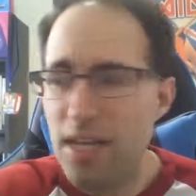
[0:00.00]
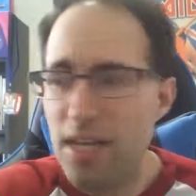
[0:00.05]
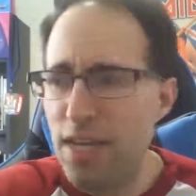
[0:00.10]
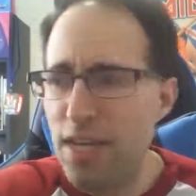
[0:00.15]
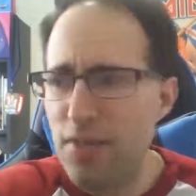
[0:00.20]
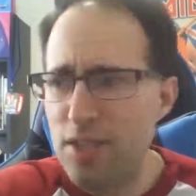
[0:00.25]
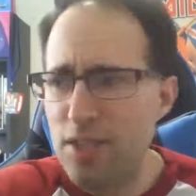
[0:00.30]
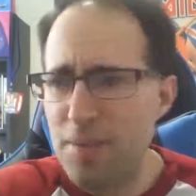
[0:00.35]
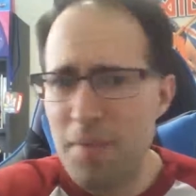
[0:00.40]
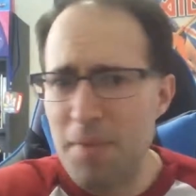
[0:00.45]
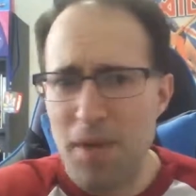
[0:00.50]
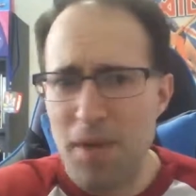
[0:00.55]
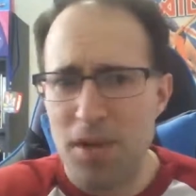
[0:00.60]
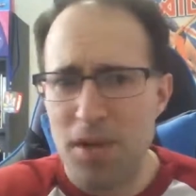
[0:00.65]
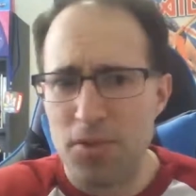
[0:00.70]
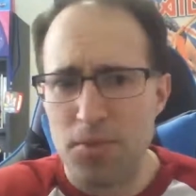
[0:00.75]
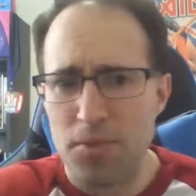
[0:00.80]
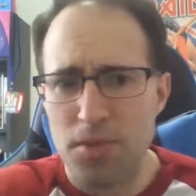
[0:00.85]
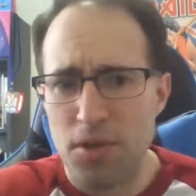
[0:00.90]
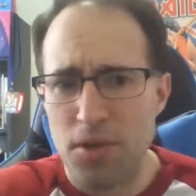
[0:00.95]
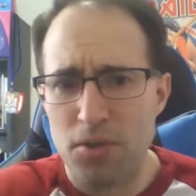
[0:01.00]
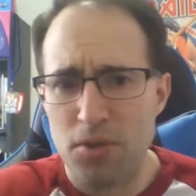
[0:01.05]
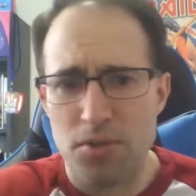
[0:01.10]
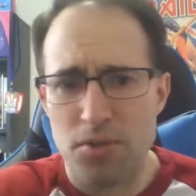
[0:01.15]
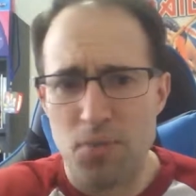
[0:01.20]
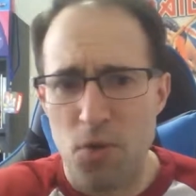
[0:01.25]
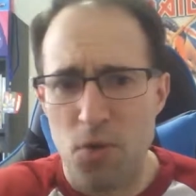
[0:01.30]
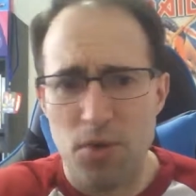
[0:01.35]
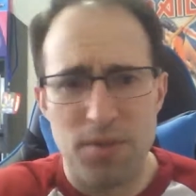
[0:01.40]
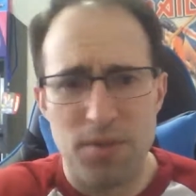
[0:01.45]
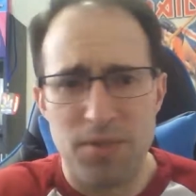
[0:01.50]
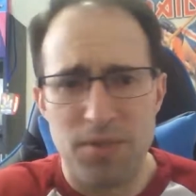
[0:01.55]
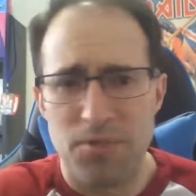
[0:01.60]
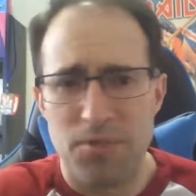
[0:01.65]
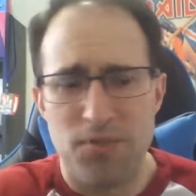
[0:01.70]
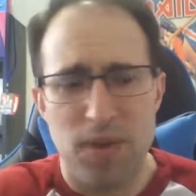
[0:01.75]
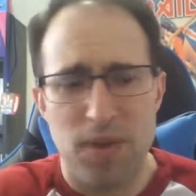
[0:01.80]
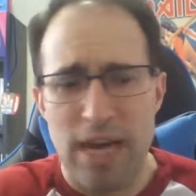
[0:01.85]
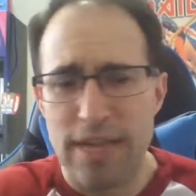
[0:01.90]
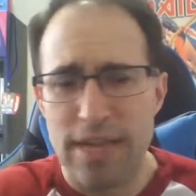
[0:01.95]
If it's maybe $100 more, then
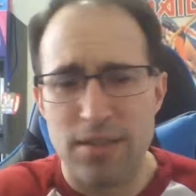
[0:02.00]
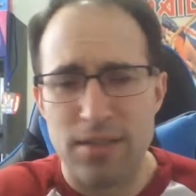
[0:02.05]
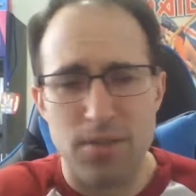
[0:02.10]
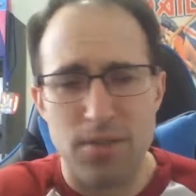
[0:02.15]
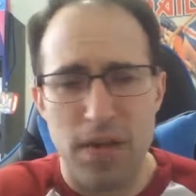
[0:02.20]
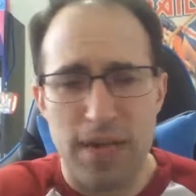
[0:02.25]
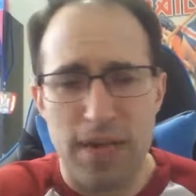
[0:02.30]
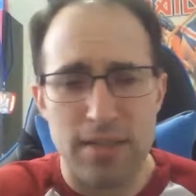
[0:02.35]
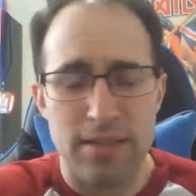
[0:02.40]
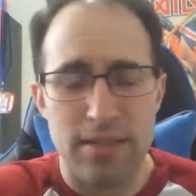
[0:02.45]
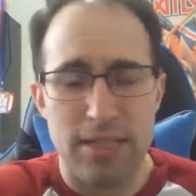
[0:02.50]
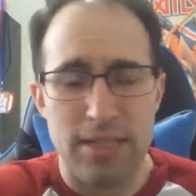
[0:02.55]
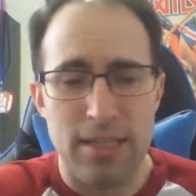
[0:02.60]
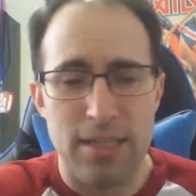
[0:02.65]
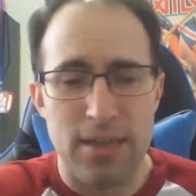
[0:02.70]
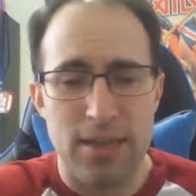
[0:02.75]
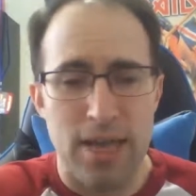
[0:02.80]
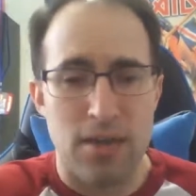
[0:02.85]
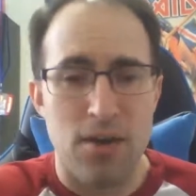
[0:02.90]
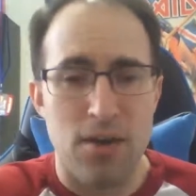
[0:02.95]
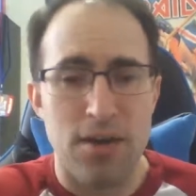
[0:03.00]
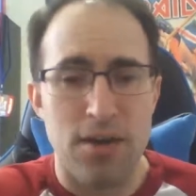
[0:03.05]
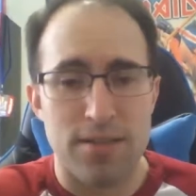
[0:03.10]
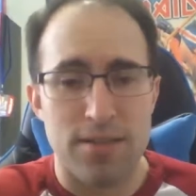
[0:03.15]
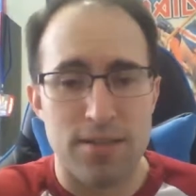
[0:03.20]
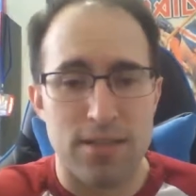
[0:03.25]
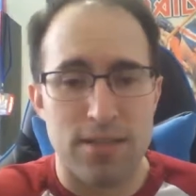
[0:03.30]
fine, I can eat that cost.